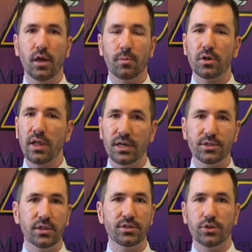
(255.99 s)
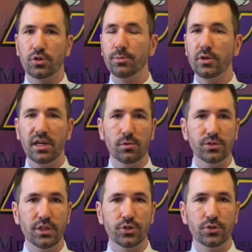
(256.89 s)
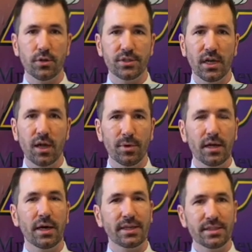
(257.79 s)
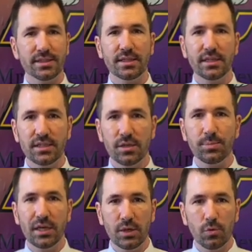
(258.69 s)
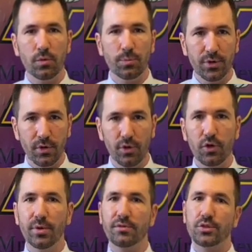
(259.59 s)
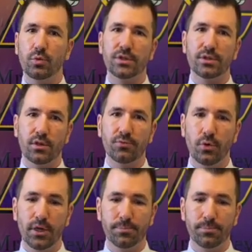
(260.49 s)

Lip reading: classes and you're communicating with teachers all the time, again, CCP will put a little bit of a twist there for you.